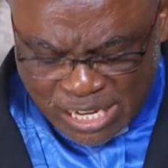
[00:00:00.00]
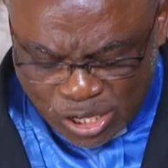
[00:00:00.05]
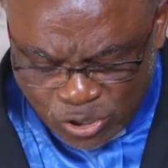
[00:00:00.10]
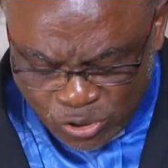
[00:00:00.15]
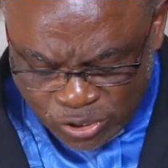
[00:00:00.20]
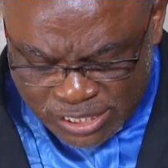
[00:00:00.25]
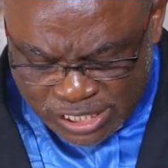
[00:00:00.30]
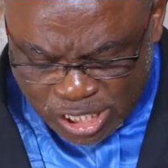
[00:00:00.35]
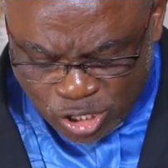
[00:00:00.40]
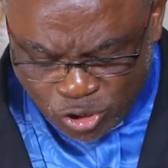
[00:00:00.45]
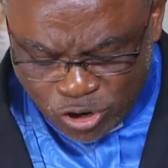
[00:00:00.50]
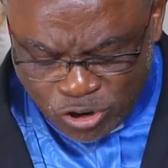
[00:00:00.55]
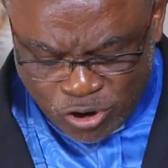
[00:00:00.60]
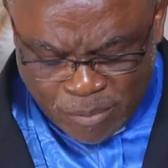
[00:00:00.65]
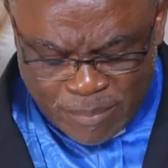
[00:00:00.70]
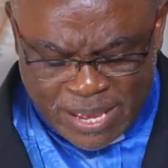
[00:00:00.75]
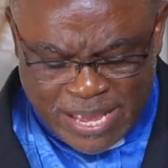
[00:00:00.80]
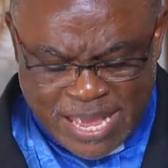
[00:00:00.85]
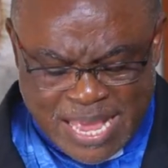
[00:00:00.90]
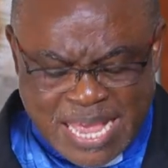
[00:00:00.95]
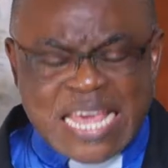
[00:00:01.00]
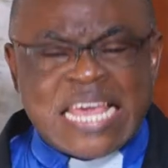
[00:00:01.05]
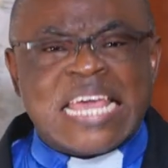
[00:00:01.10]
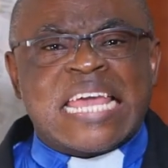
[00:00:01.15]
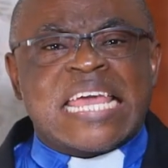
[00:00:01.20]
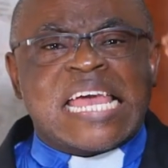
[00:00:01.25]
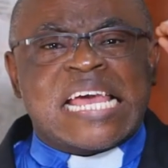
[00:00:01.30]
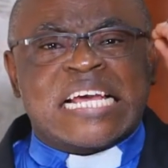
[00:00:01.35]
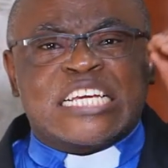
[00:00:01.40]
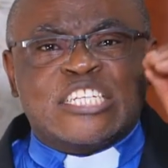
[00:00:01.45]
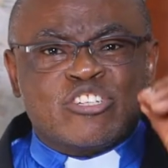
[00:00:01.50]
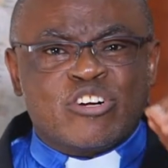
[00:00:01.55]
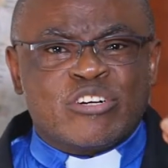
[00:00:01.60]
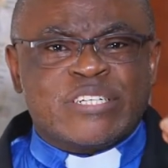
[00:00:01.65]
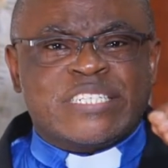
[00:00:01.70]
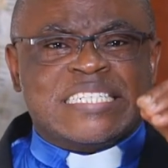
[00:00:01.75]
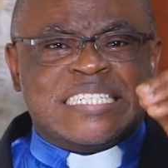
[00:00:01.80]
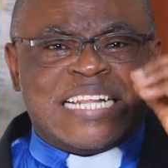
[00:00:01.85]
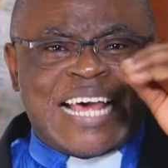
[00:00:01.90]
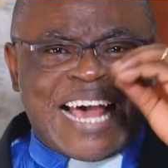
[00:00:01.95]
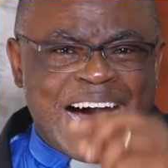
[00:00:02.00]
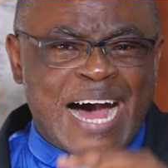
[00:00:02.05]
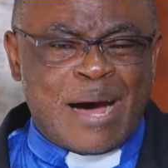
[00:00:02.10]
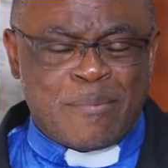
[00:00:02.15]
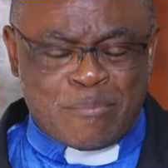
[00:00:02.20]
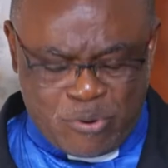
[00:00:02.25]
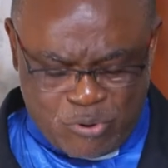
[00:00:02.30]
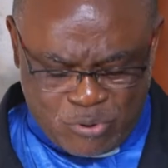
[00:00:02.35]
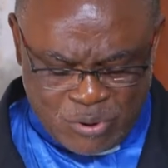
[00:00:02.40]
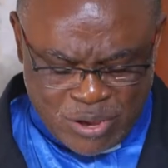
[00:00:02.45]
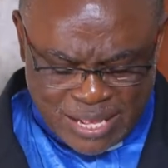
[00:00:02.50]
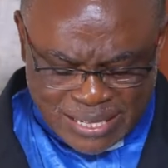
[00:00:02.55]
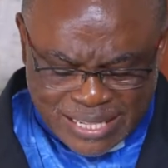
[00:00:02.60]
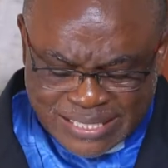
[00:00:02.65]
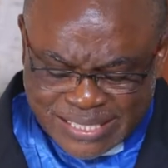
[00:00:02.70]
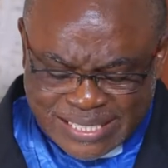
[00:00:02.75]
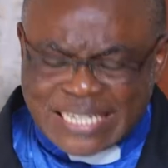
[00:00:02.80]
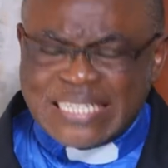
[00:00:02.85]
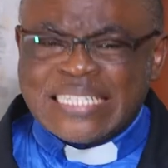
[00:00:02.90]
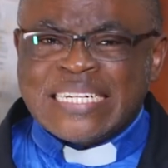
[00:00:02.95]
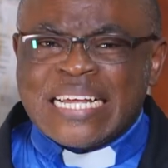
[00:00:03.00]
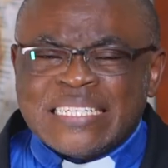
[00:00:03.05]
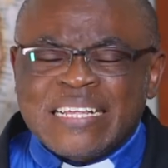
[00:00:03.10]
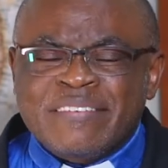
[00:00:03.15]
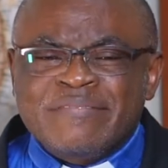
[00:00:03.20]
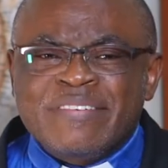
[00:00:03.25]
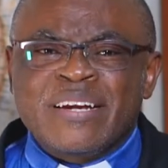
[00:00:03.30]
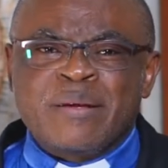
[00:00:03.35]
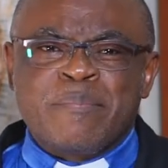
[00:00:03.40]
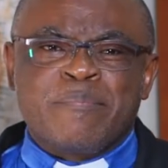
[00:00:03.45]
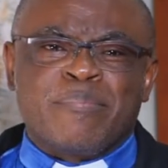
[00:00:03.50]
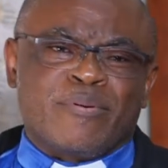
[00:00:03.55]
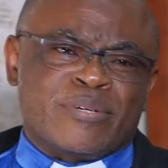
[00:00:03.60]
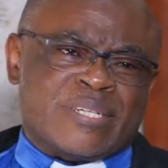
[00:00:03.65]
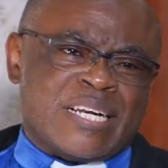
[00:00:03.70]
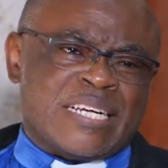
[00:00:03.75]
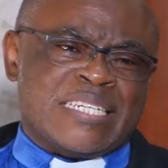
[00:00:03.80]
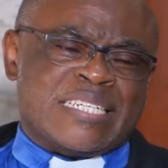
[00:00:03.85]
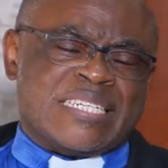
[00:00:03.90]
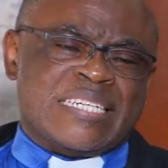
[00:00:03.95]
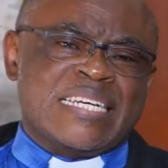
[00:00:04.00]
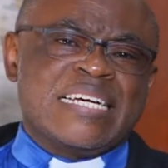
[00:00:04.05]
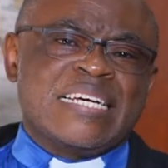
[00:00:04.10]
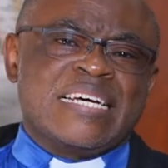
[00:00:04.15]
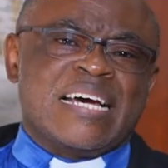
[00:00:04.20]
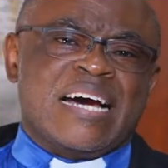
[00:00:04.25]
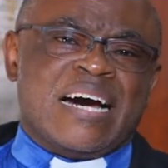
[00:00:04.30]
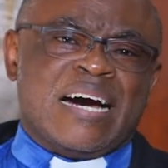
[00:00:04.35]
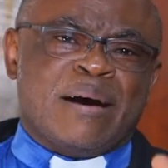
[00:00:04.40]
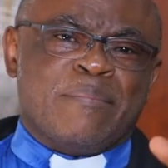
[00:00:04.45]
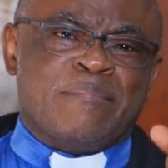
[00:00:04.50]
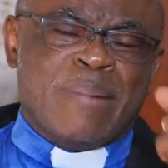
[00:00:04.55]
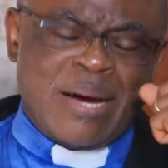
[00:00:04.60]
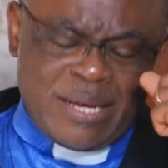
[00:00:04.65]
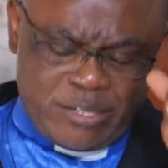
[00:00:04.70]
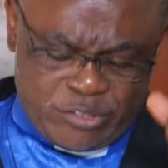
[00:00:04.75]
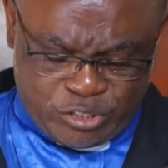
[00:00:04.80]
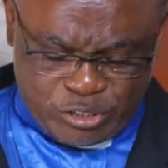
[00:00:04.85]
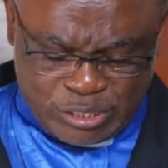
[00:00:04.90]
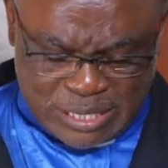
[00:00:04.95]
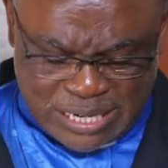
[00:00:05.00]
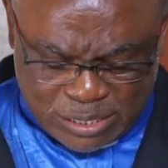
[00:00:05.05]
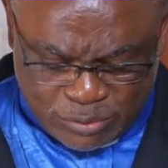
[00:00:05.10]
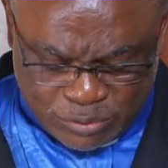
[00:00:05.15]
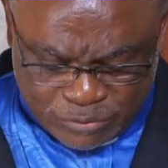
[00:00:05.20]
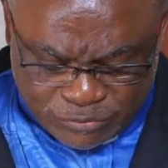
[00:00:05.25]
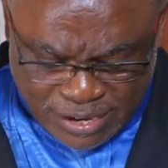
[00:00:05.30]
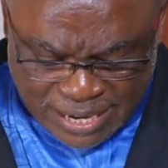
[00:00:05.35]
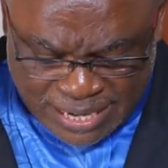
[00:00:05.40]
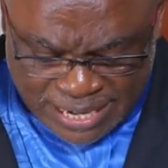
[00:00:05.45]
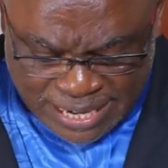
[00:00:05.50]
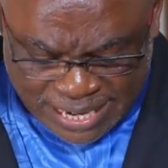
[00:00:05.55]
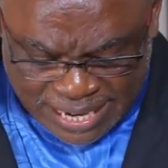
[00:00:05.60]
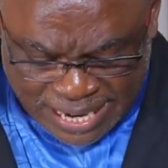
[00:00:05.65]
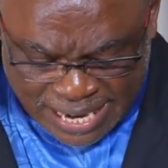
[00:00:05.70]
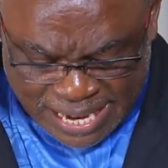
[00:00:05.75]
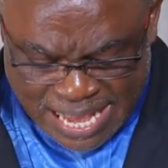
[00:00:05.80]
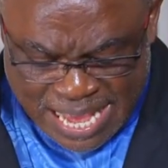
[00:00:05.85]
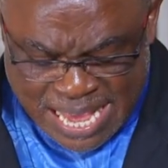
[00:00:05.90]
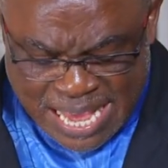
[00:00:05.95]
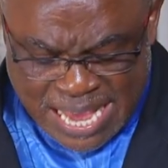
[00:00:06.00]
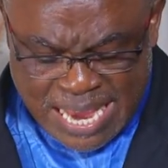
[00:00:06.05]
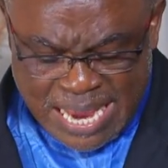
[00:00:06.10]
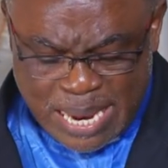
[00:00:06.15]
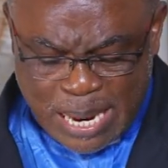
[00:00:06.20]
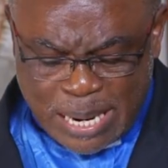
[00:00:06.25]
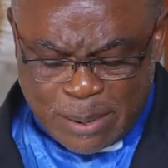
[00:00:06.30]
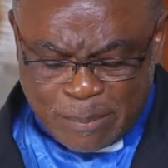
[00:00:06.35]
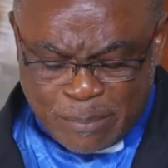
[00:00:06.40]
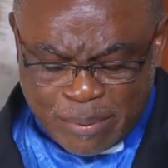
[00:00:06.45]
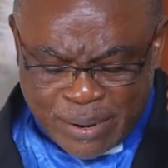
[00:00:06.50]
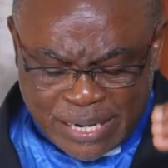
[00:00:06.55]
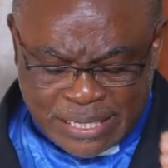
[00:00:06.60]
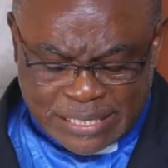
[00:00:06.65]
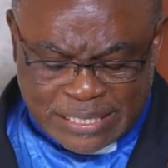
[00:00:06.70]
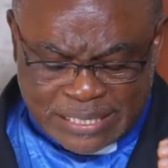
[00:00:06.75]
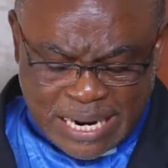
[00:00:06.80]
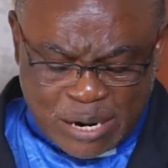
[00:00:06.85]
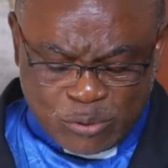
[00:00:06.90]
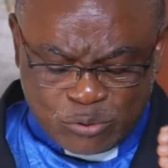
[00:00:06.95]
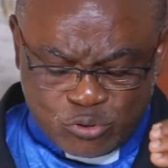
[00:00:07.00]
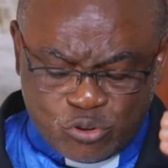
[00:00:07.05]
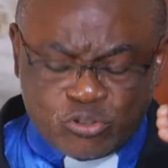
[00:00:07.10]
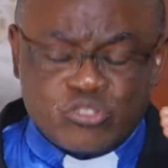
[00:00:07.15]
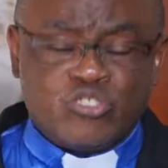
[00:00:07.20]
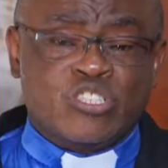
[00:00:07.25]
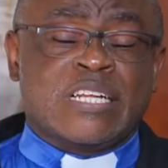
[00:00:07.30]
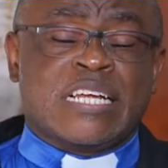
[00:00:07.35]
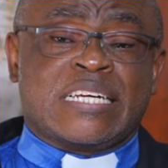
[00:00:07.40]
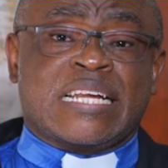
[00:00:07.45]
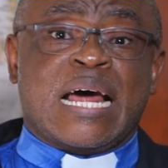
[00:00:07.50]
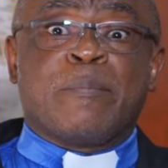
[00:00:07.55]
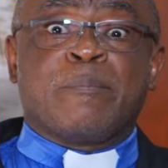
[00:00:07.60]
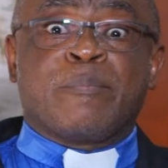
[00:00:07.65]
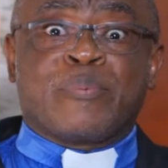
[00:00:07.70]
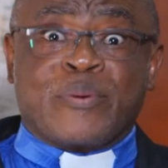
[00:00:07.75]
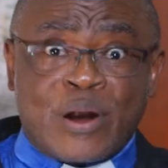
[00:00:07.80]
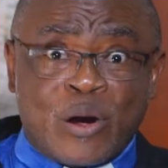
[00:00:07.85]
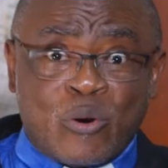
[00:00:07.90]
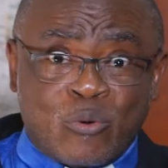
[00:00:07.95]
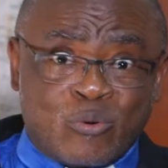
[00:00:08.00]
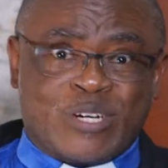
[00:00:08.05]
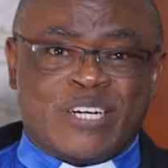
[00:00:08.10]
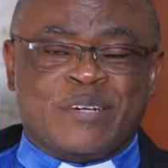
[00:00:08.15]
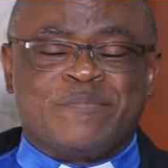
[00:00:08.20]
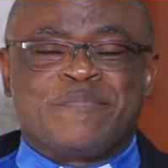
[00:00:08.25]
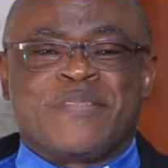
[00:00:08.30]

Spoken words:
In God's economy, he exalts the humble. That's another very important milestone that we find here. He and brings down those that are proud.